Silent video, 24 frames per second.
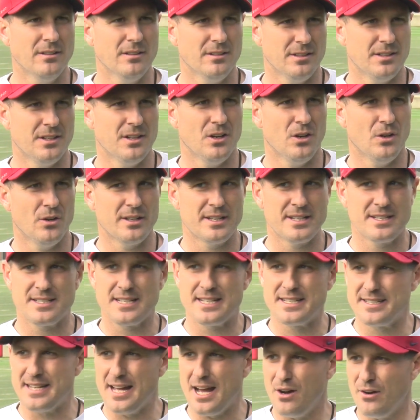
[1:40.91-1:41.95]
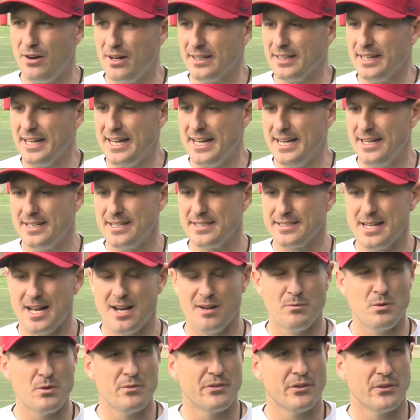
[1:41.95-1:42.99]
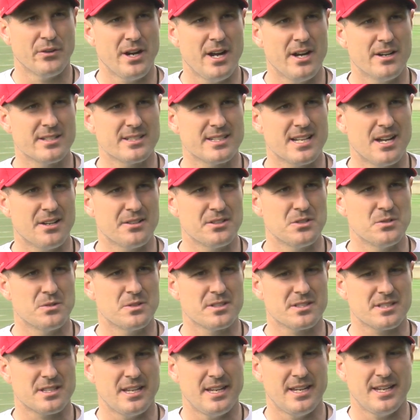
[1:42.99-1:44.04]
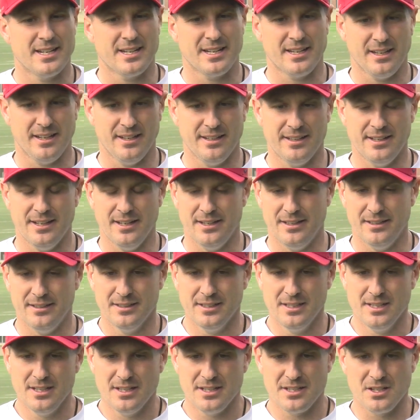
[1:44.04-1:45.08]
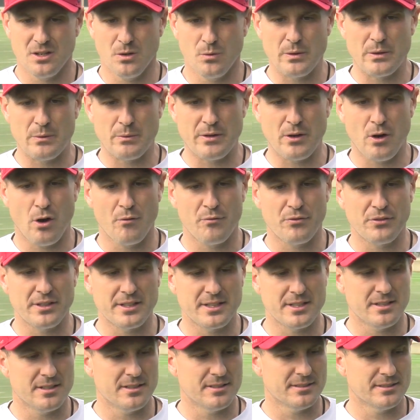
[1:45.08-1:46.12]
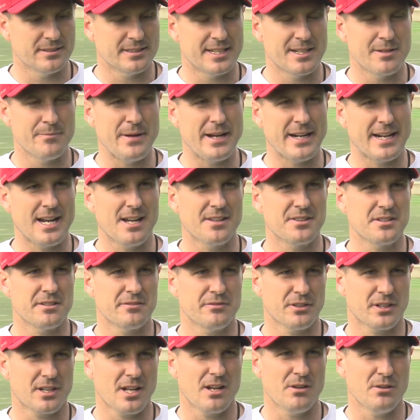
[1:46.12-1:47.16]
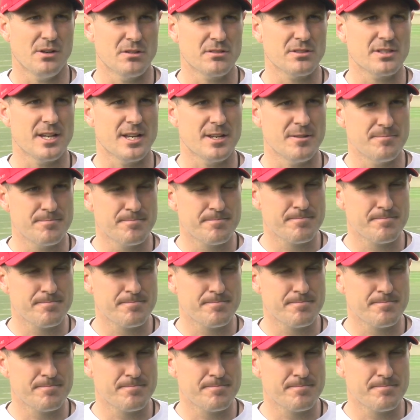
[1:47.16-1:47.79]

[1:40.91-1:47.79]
You know, he's now on land. He's now moving around. He's now doing his thing. And, you know, we hopefully to get him back out there for Colorado State.